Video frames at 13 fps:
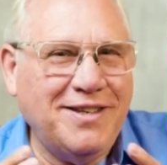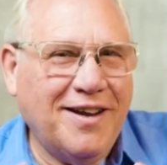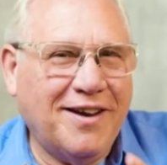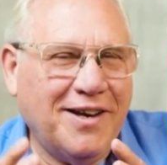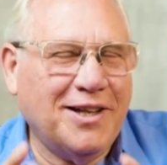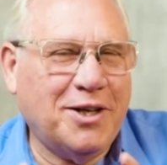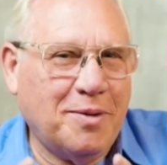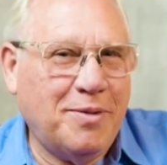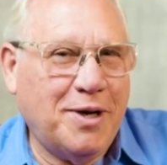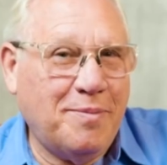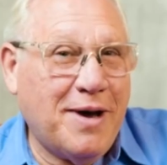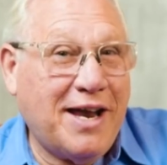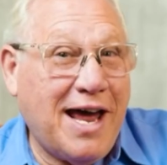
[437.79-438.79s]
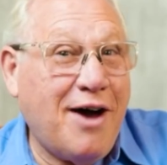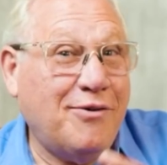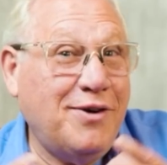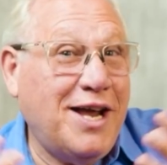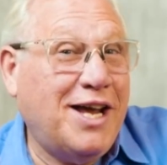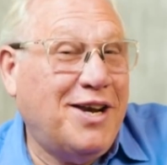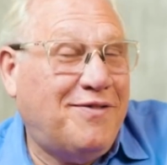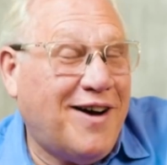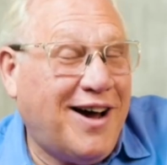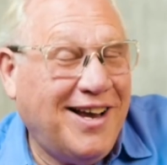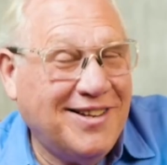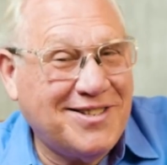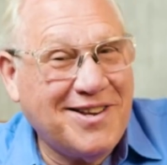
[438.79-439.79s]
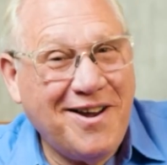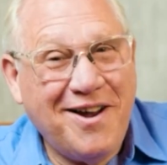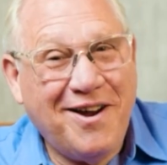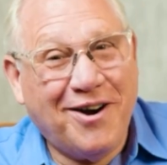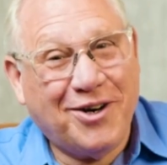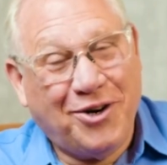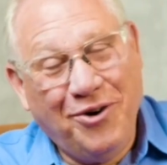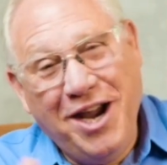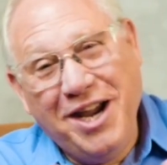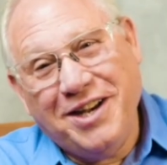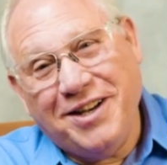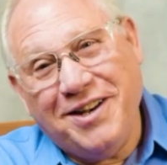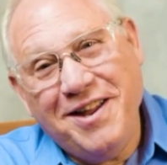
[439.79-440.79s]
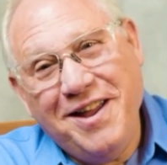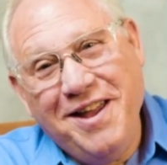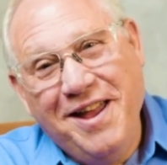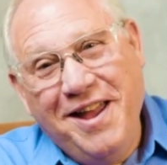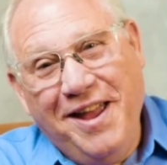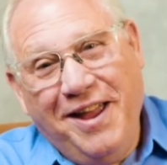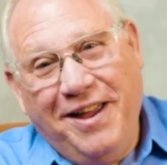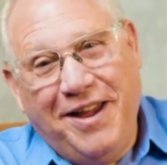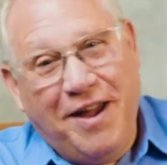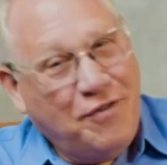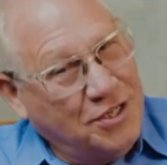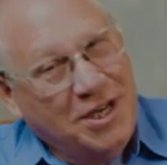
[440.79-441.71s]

tell you a little bit about how negative ions are created. You ever